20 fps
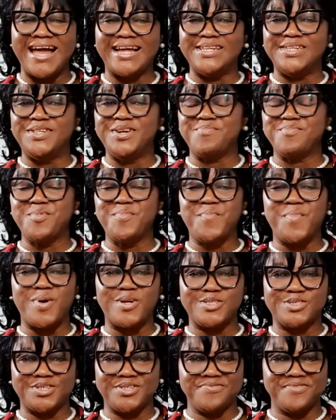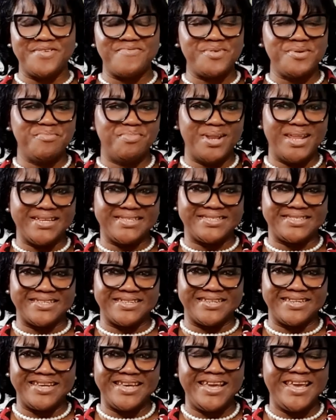and double portion of every
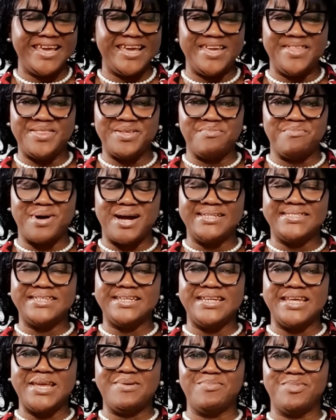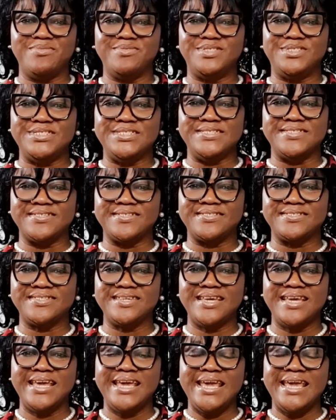blessing in the mighty name of Jesus.